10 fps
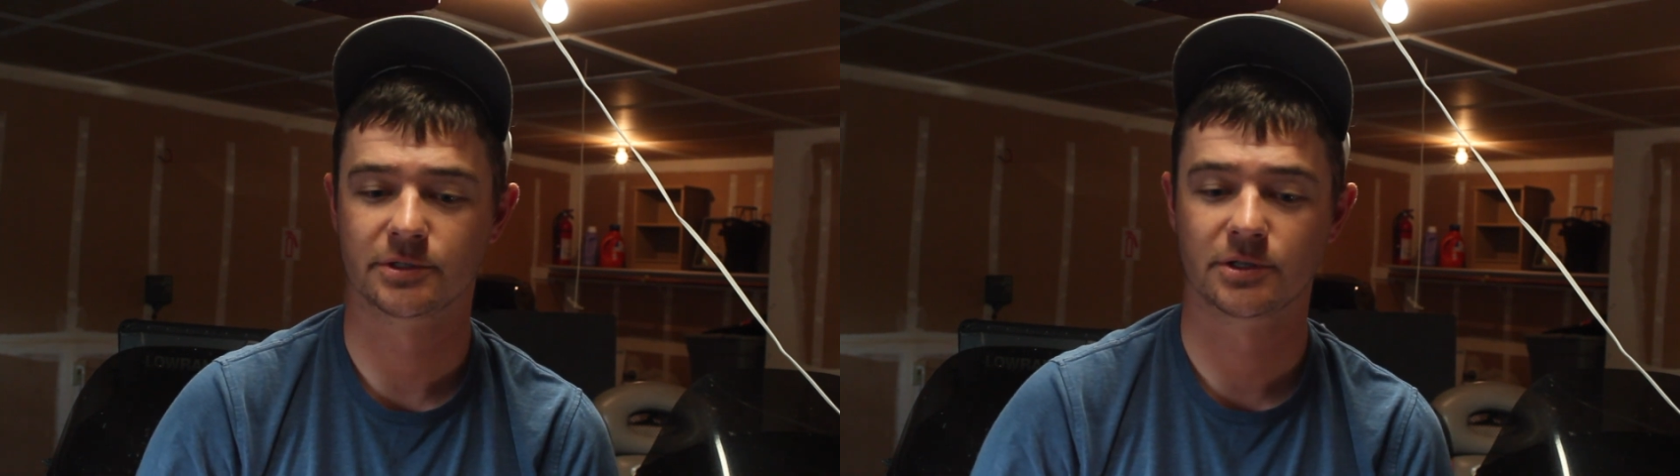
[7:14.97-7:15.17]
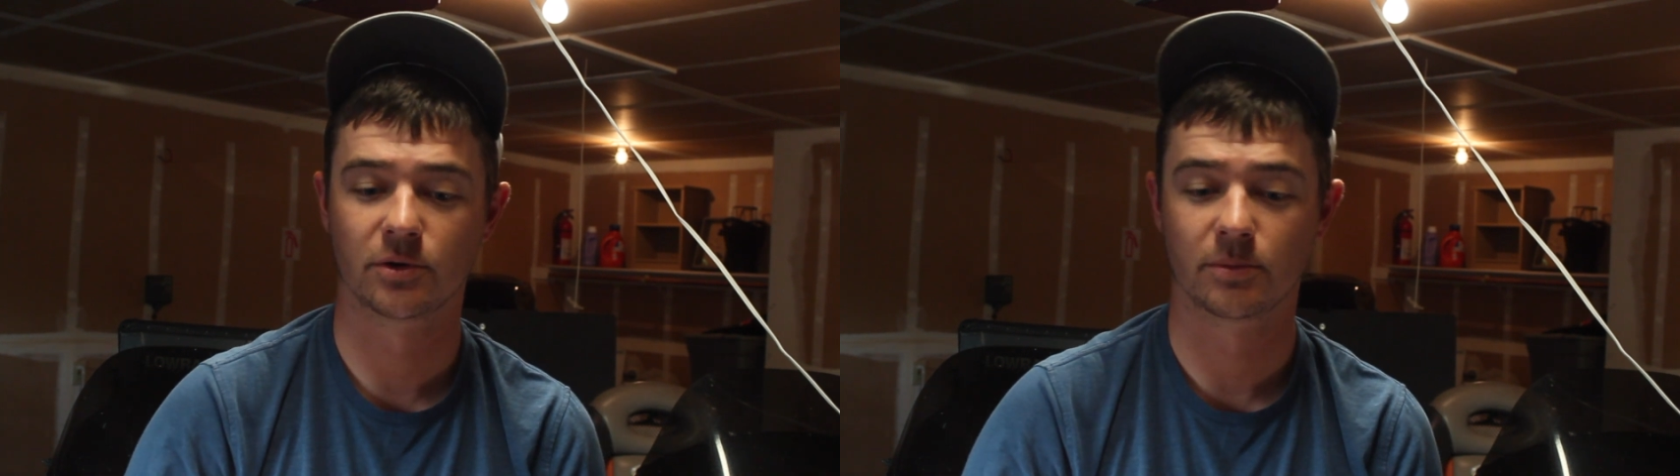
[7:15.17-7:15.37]
And
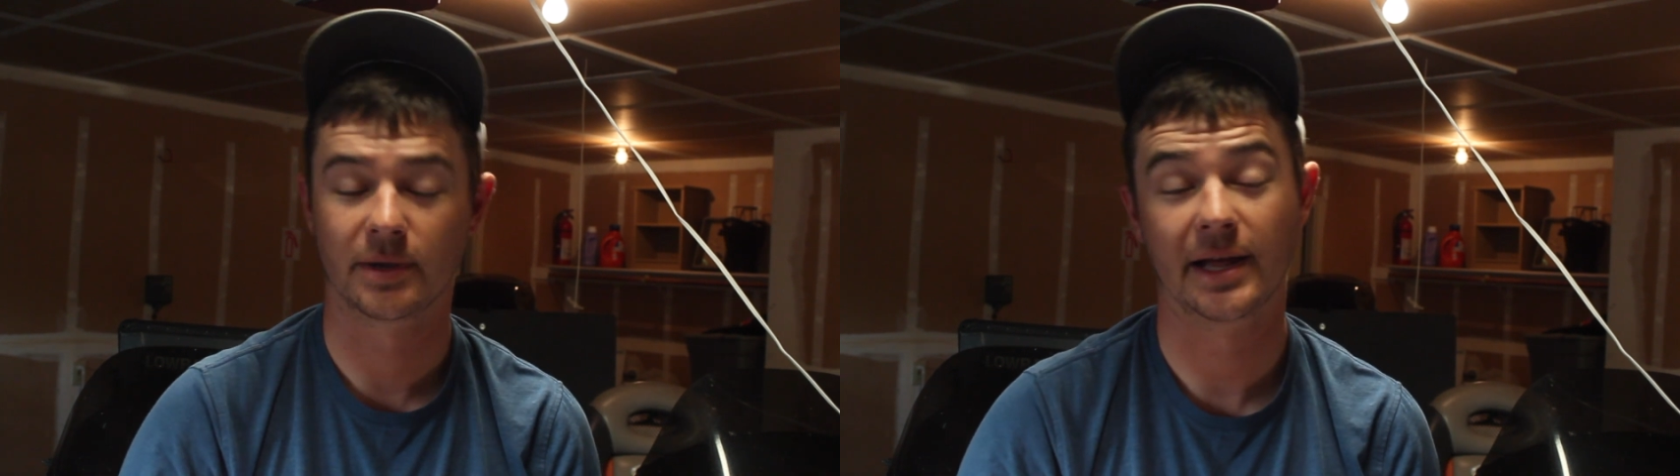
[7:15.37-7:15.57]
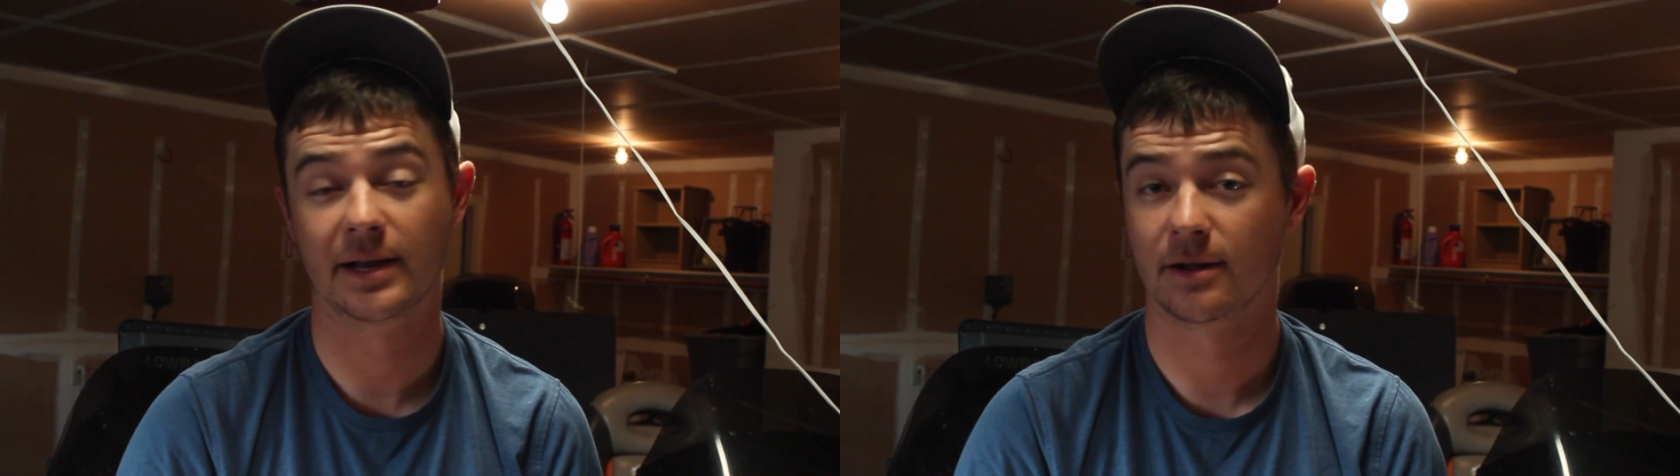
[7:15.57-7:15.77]
so
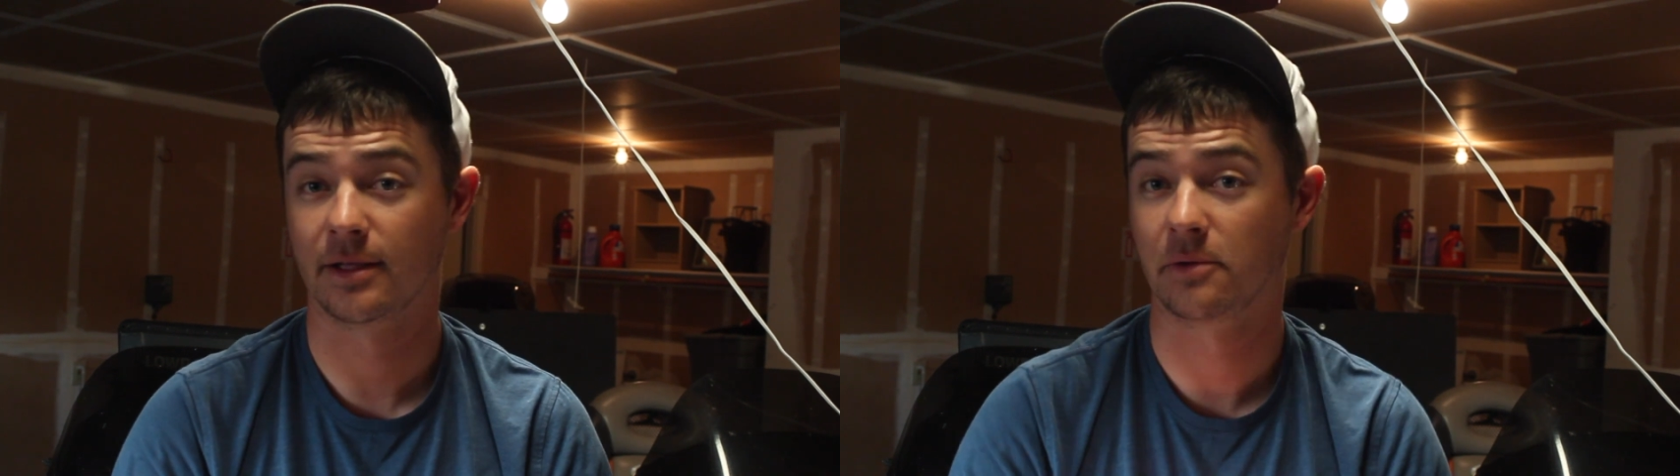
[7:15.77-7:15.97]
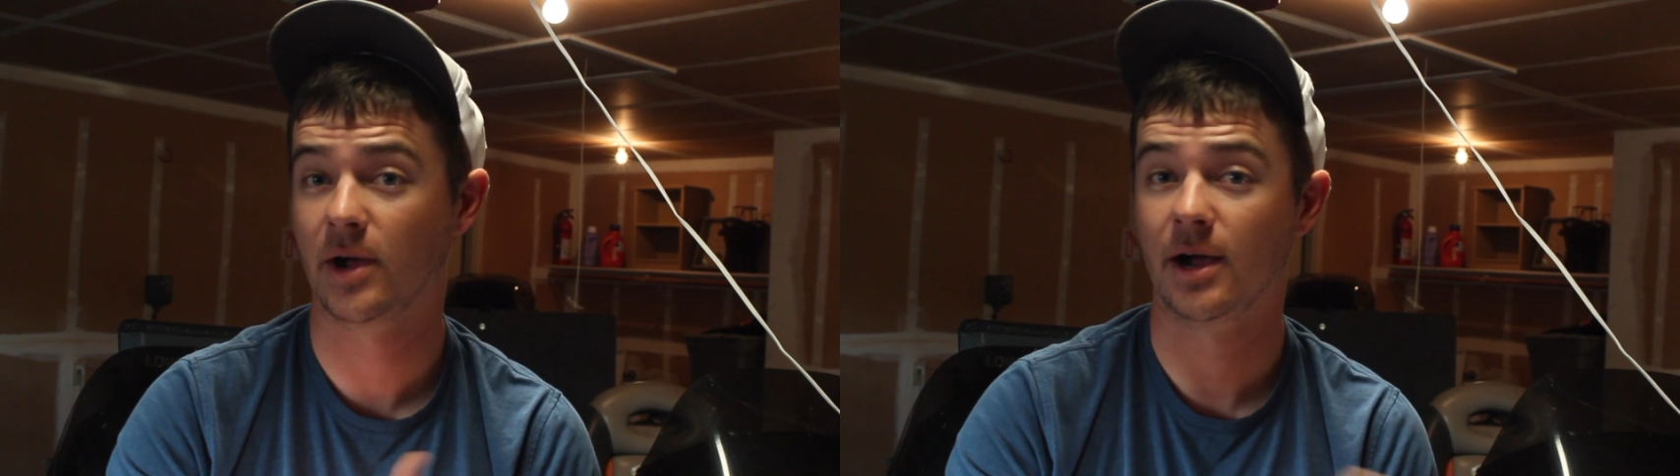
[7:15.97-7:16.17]
my dad and I are
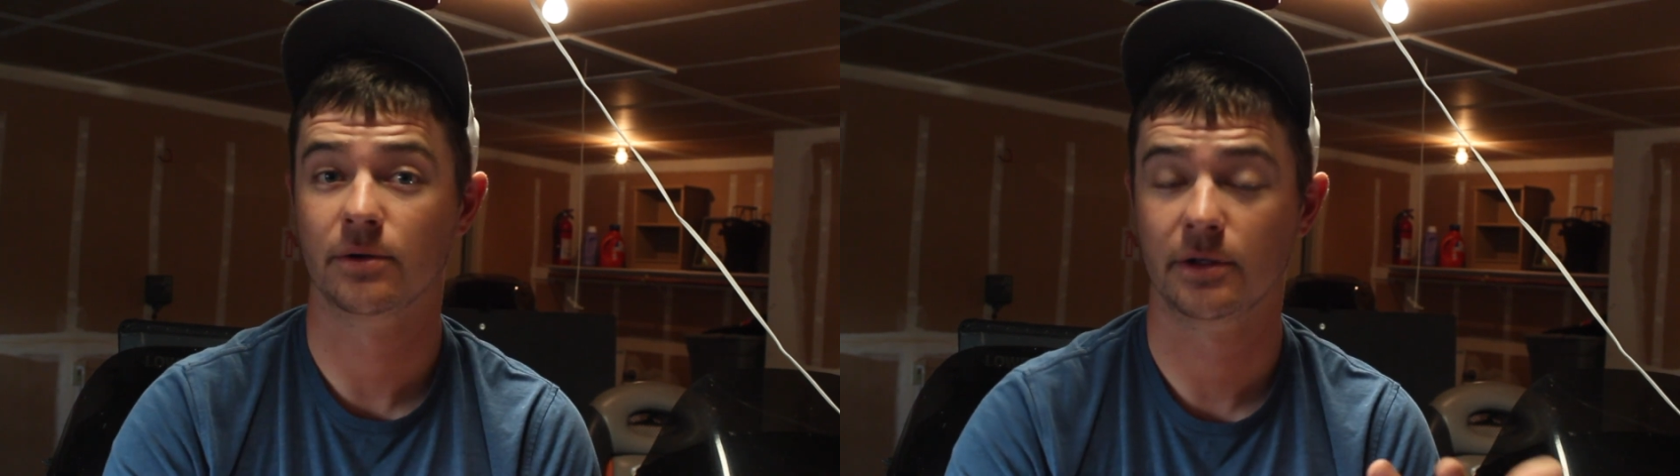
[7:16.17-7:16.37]
like, wow,